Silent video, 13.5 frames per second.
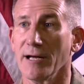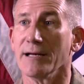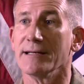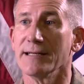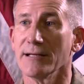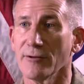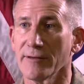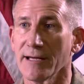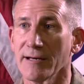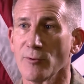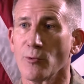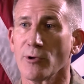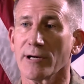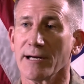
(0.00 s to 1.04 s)
Until
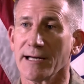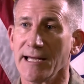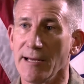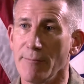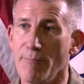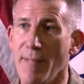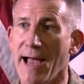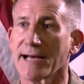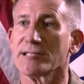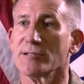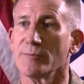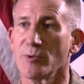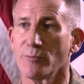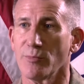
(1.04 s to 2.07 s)
then, we're going to keep
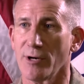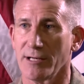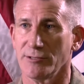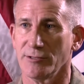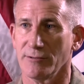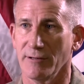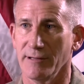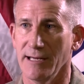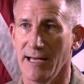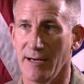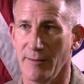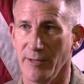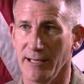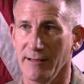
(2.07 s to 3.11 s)
maximum pressure on the
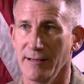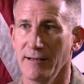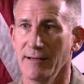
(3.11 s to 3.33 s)
enemy